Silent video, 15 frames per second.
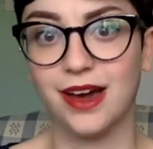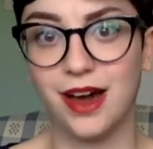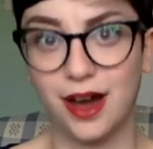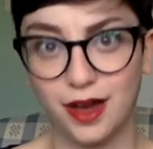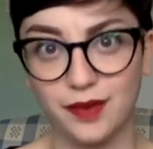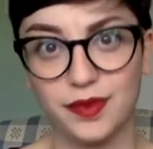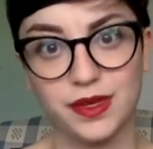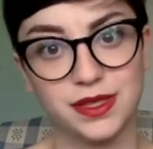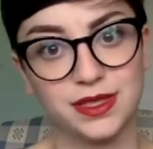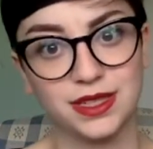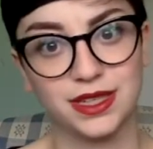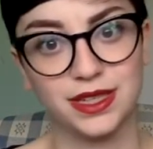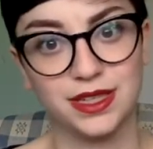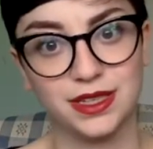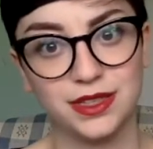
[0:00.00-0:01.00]

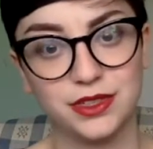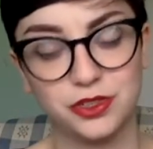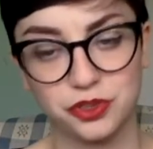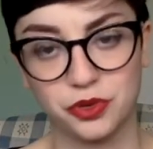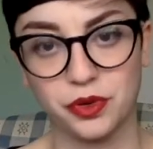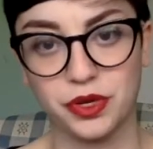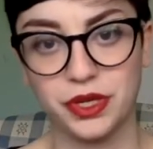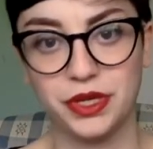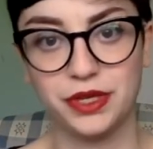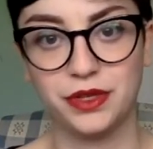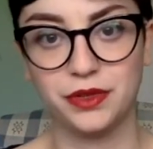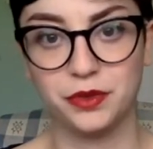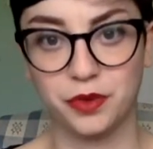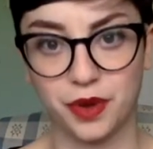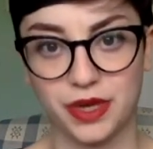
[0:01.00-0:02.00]
obviously, Joy,
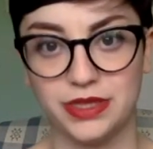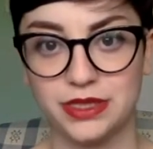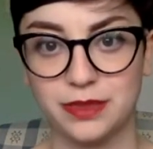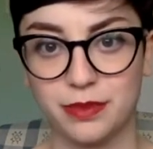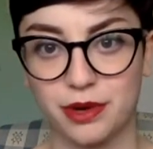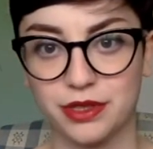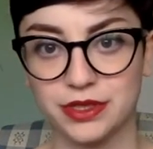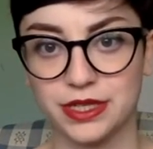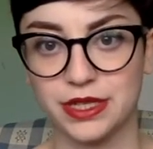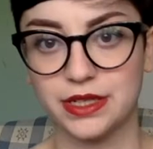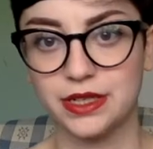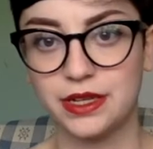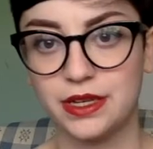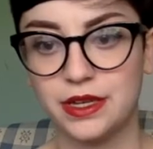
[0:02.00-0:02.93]
you crazy person.